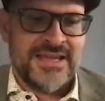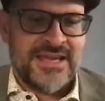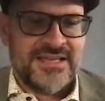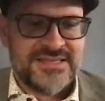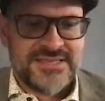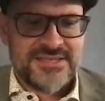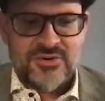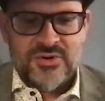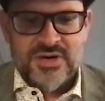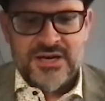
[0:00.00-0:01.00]
And
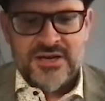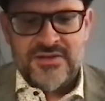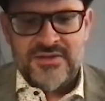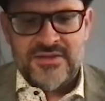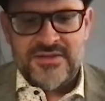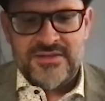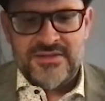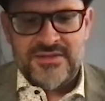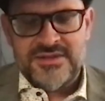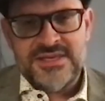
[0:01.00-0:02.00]
so
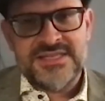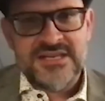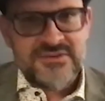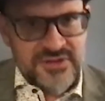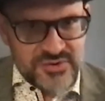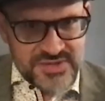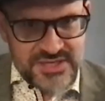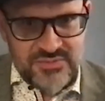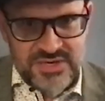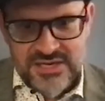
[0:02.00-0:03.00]
these individuals
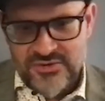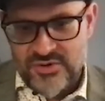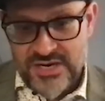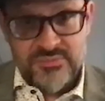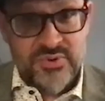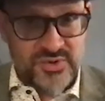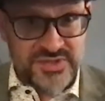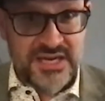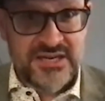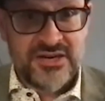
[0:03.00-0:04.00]
can be either in
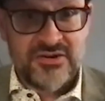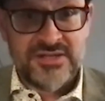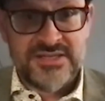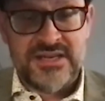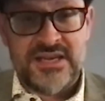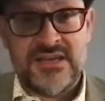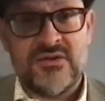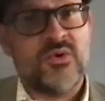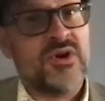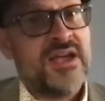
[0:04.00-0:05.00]
post-secondary today
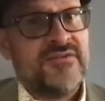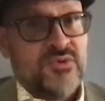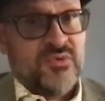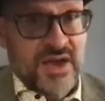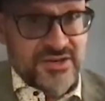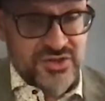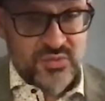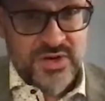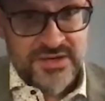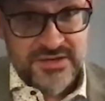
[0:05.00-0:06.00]
or have
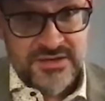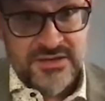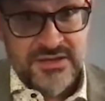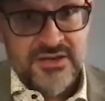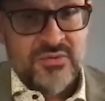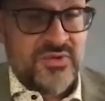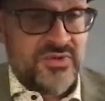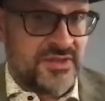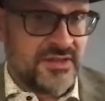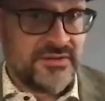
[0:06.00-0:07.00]
graduated
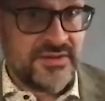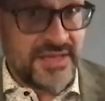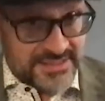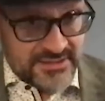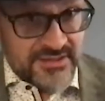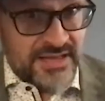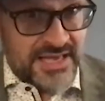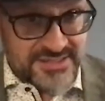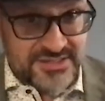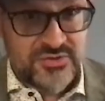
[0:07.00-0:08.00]
within the
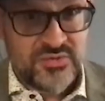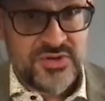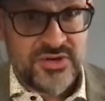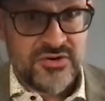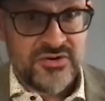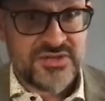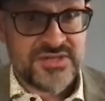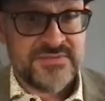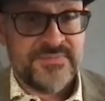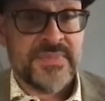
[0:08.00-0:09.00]
last 2
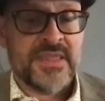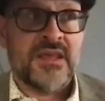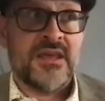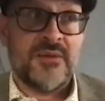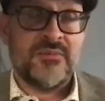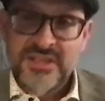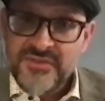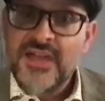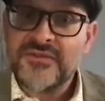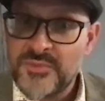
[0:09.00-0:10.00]
years. I believe
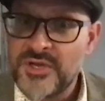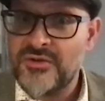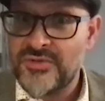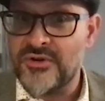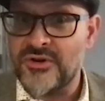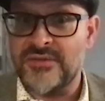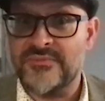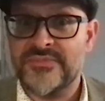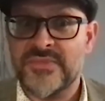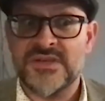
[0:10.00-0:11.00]
they have to be under 30
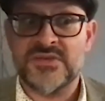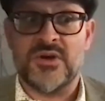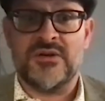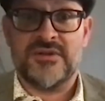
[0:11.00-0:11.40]
as well.